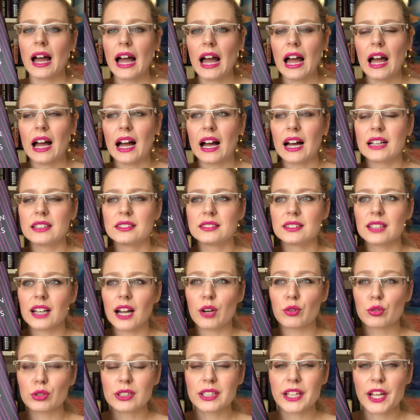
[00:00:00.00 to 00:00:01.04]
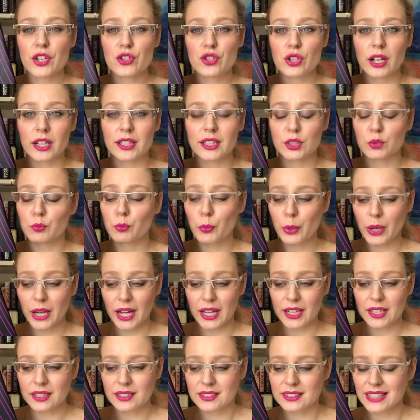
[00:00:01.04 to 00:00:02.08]
And I really enjoyed it, but
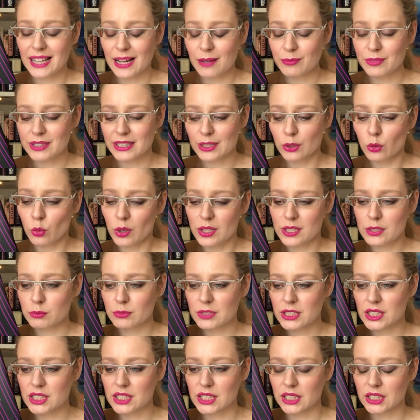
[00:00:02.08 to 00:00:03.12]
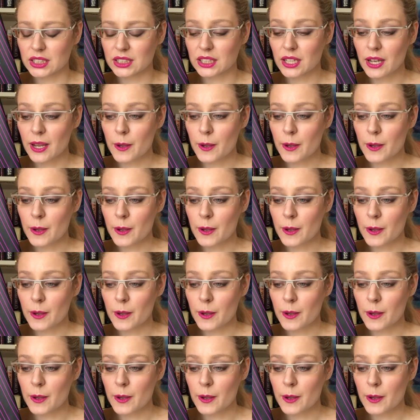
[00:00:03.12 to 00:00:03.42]
something was missing.